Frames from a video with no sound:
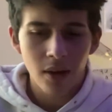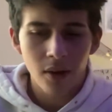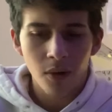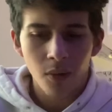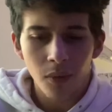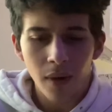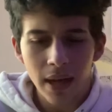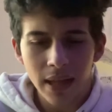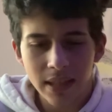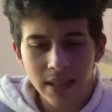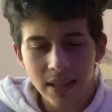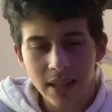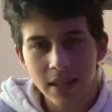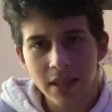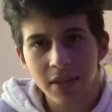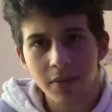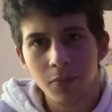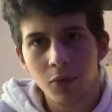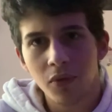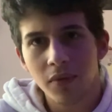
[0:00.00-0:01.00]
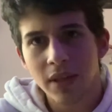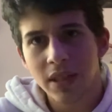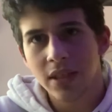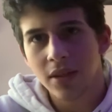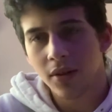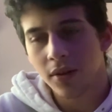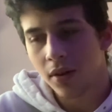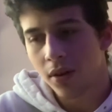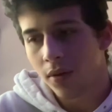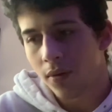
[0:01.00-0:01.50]
Why is this movie
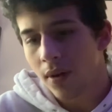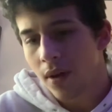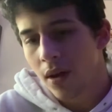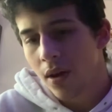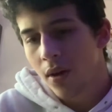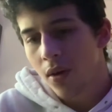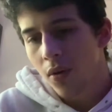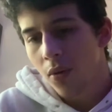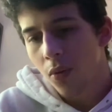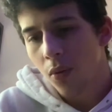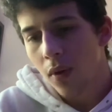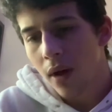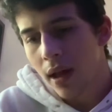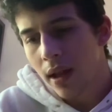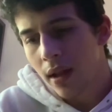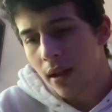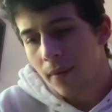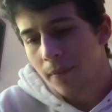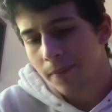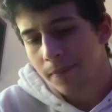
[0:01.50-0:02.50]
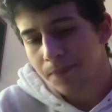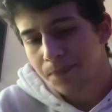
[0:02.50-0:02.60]
so low? Well,